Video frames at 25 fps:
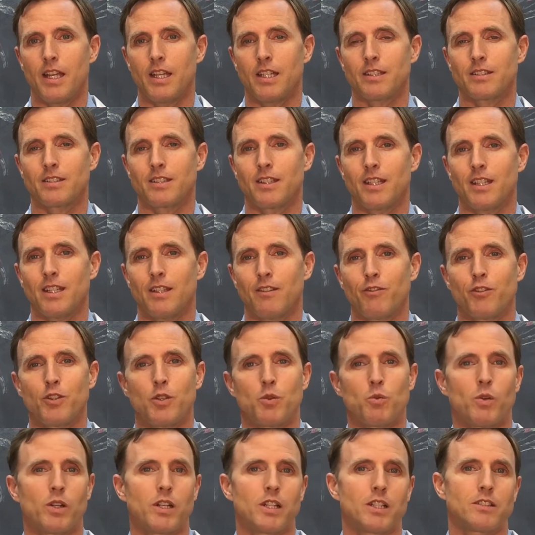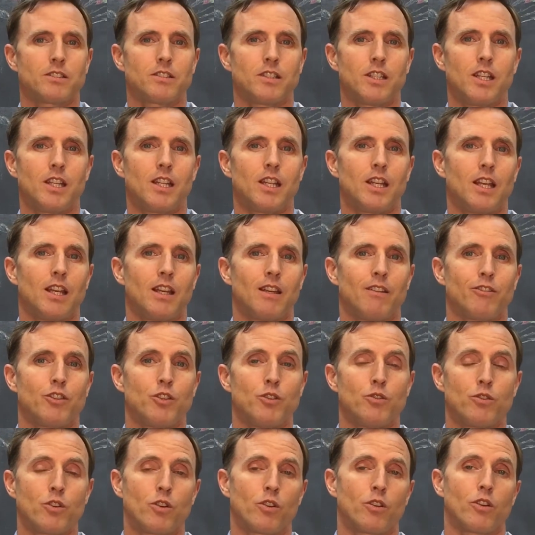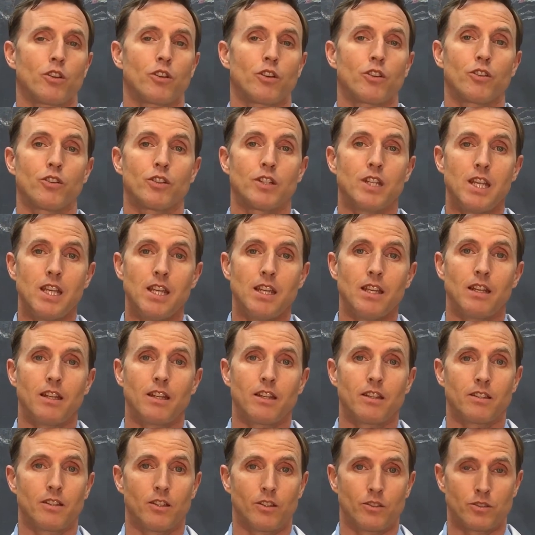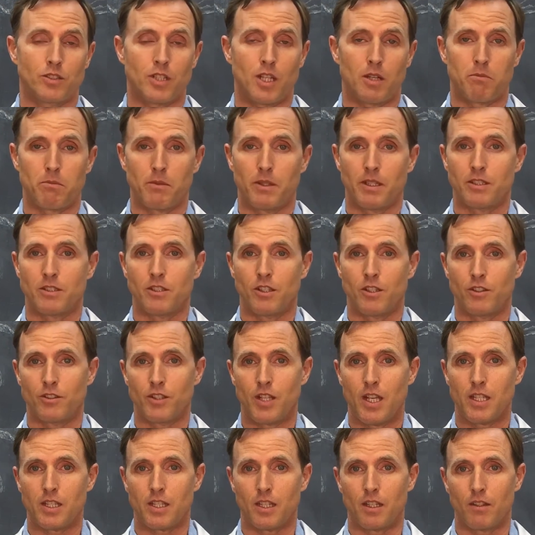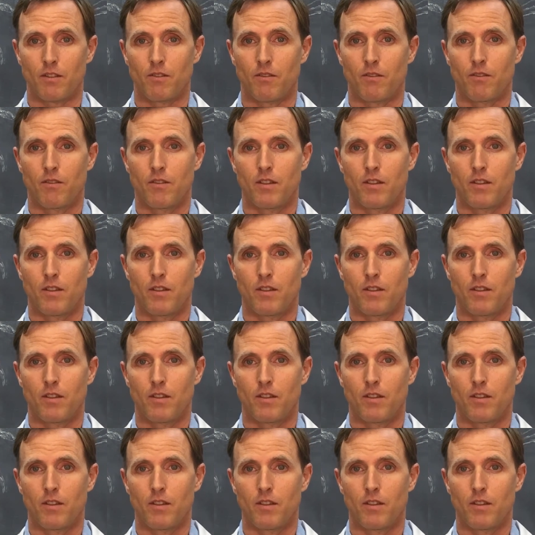is if you want to see if you no longer need those supplements that you're taking.